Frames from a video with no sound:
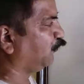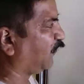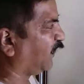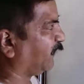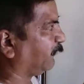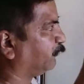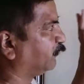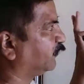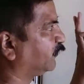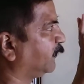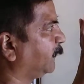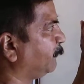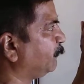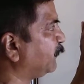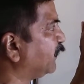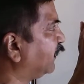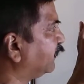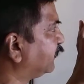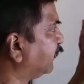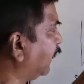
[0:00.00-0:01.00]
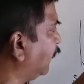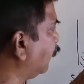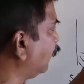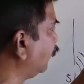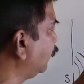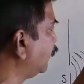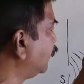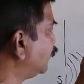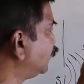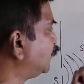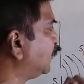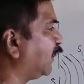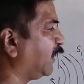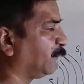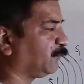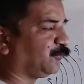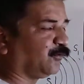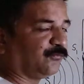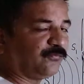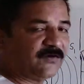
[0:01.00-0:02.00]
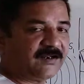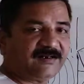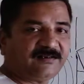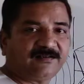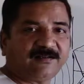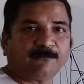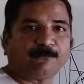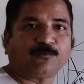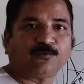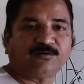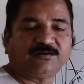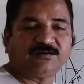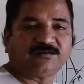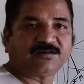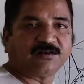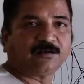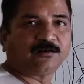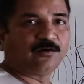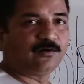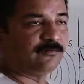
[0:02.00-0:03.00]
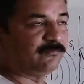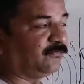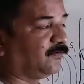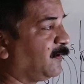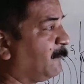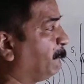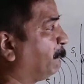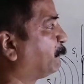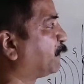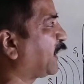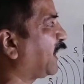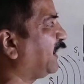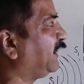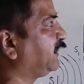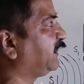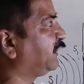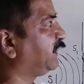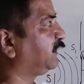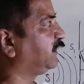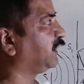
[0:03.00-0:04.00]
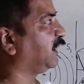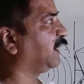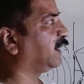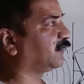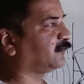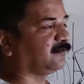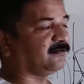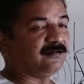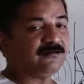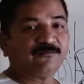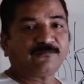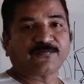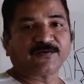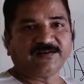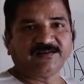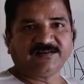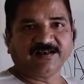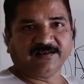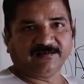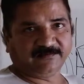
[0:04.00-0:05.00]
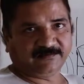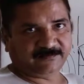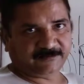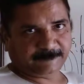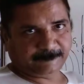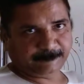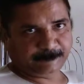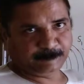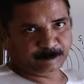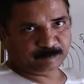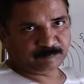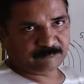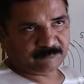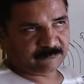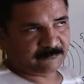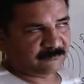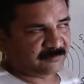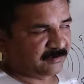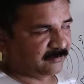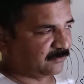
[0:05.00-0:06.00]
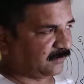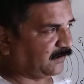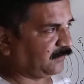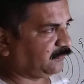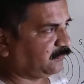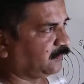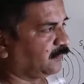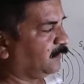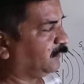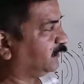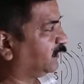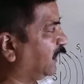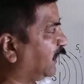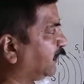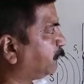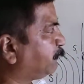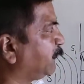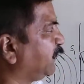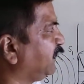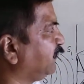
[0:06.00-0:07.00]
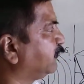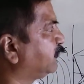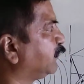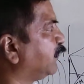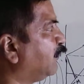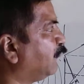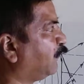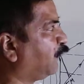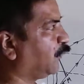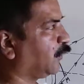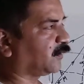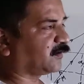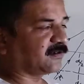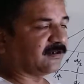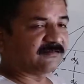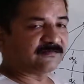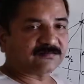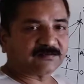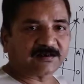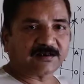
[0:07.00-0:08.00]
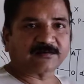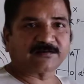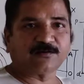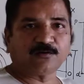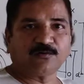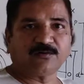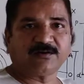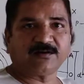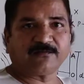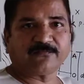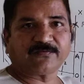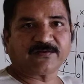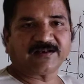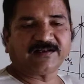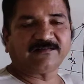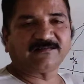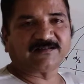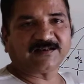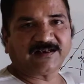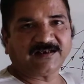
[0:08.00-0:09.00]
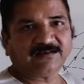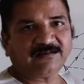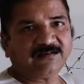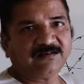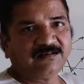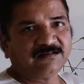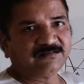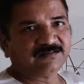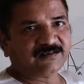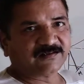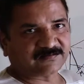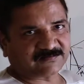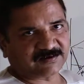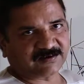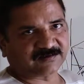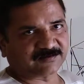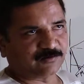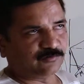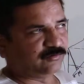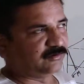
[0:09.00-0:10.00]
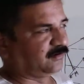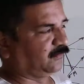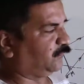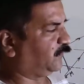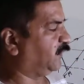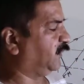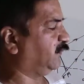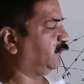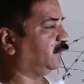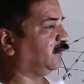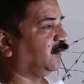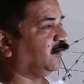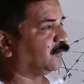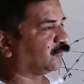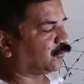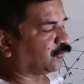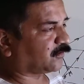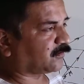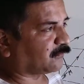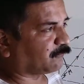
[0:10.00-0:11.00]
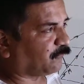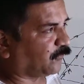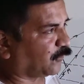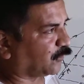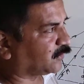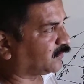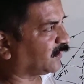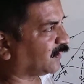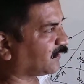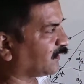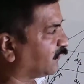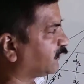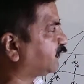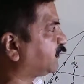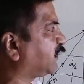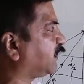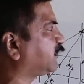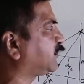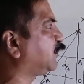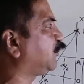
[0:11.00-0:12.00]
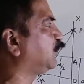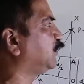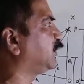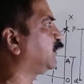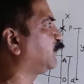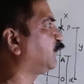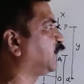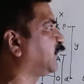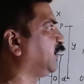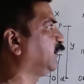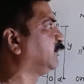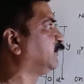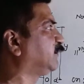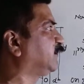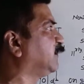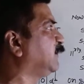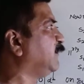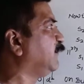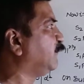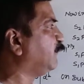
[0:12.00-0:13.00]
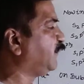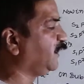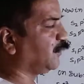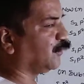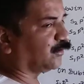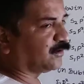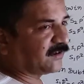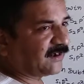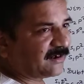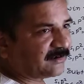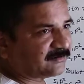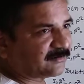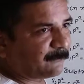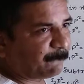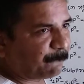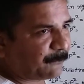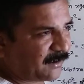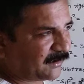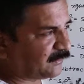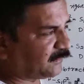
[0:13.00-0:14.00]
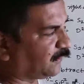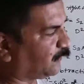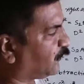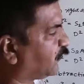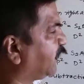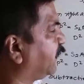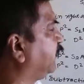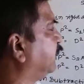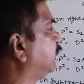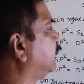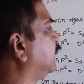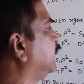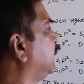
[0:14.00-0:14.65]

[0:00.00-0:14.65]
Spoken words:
waves. Now you have to find the position of bright and dark fringes. Right? That means for constructive interference and destructive interference. So for the constructive interference, we know that the path difference